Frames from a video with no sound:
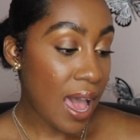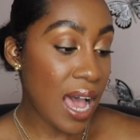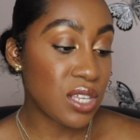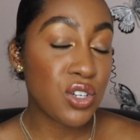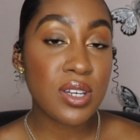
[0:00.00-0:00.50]

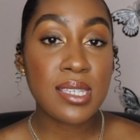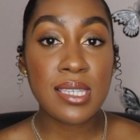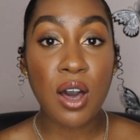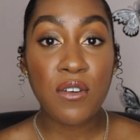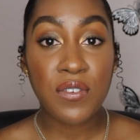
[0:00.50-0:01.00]
has your
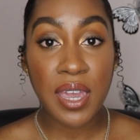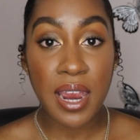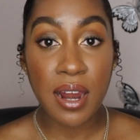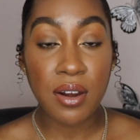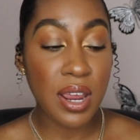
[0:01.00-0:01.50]

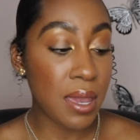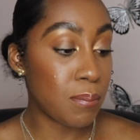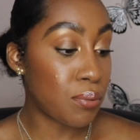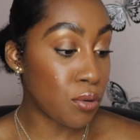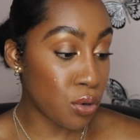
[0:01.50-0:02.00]
self-care
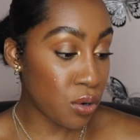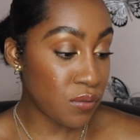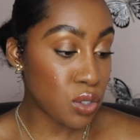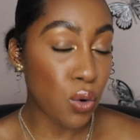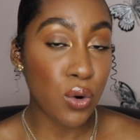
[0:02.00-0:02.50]

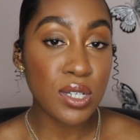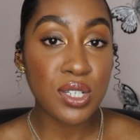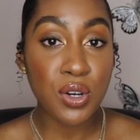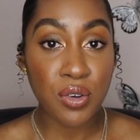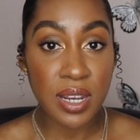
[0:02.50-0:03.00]
improved or
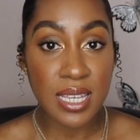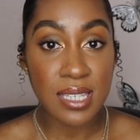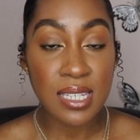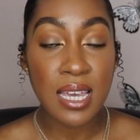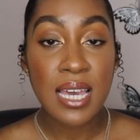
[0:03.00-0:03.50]

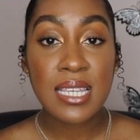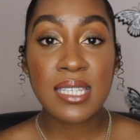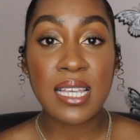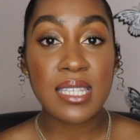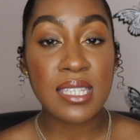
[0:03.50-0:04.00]
decreased
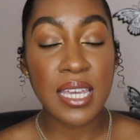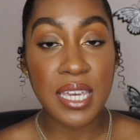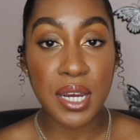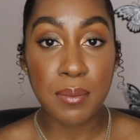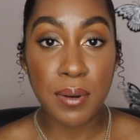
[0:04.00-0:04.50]
since the
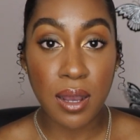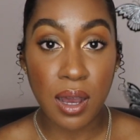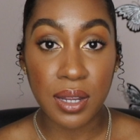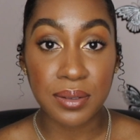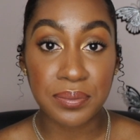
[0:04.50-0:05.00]
year
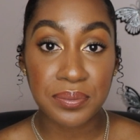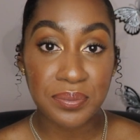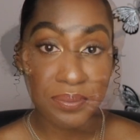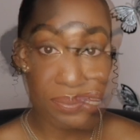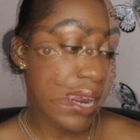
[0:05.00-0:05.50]
begun?
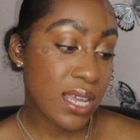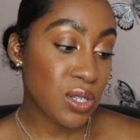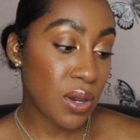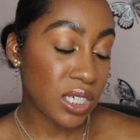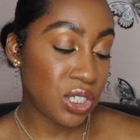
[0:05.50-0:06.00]
The
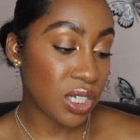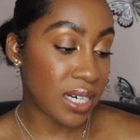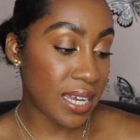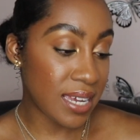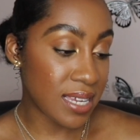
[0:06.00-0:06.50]
next
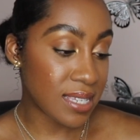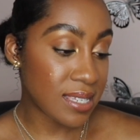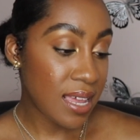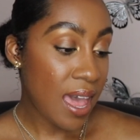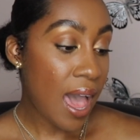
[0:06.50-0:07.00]
question
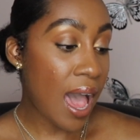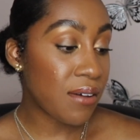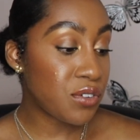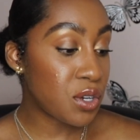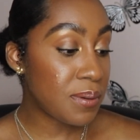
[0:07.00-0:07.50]
is,
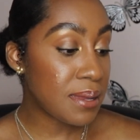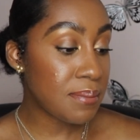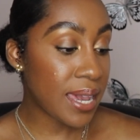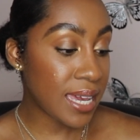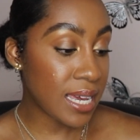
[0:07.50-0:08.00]
have you been
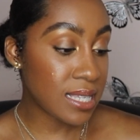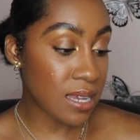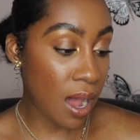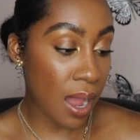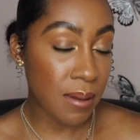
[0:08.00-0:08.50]
making
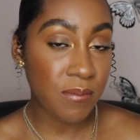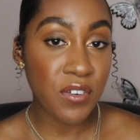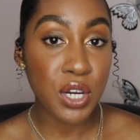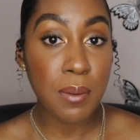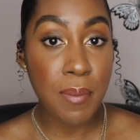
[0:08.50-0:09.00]
time
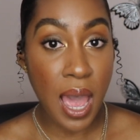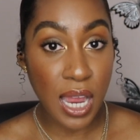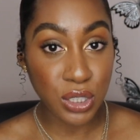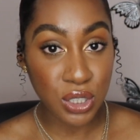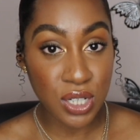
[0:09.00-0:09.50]
for your
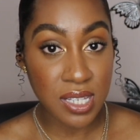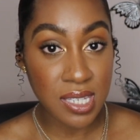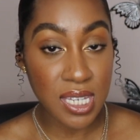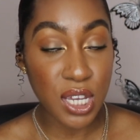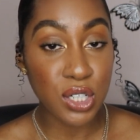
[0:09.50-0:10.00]

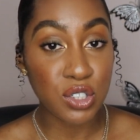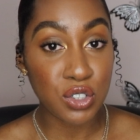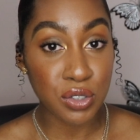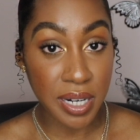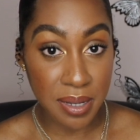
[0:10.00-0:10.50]
passions and
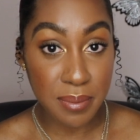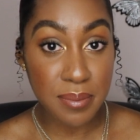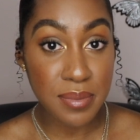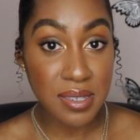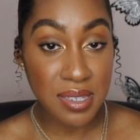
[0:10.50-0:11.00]

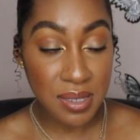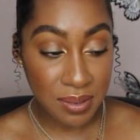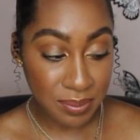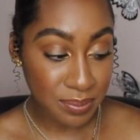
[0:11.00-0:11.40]
dreams?